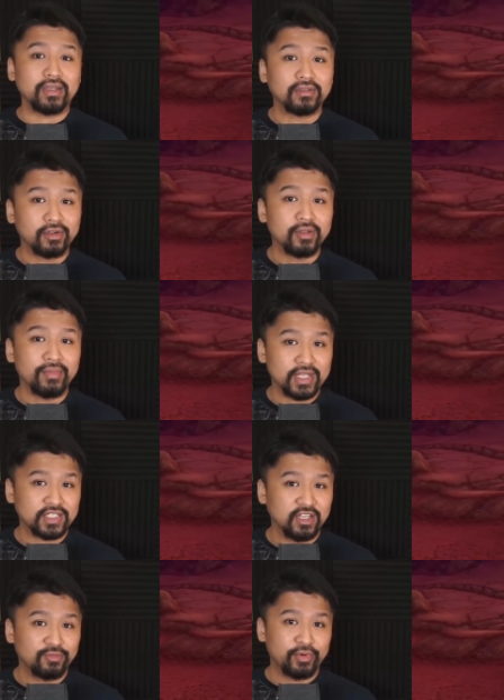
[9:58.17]
including
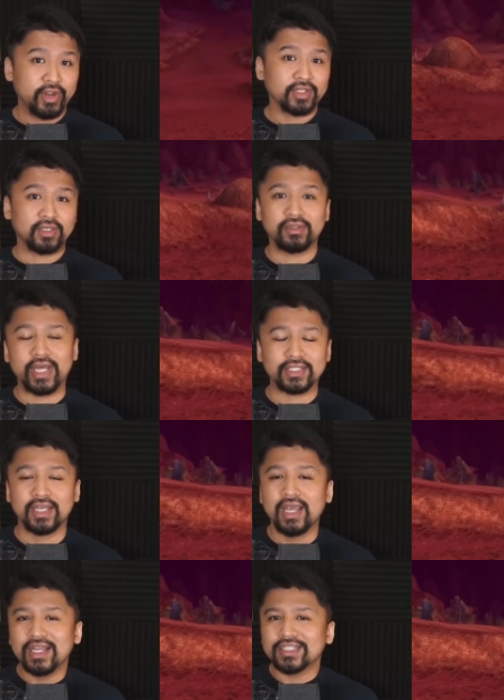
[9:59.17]
myself, predicted, that
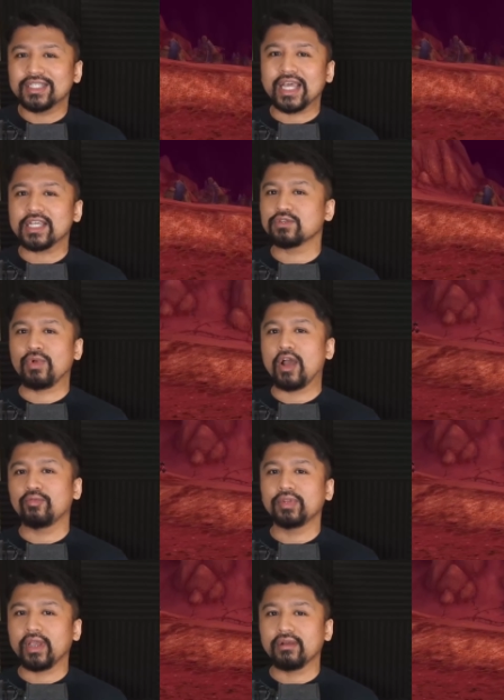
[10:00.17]
today's WoW
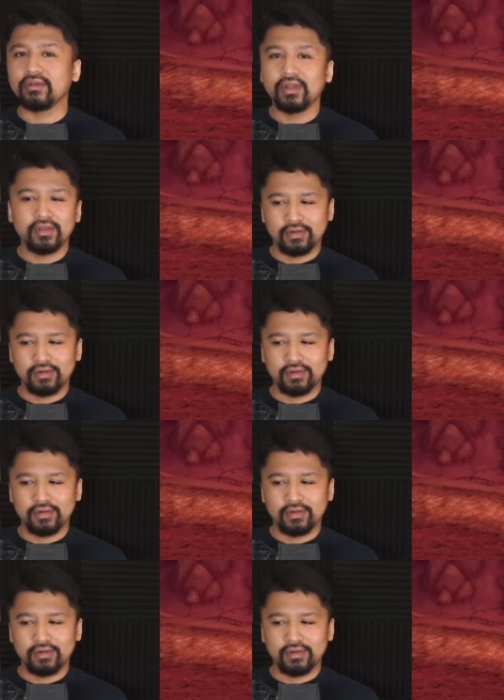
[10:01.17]
player,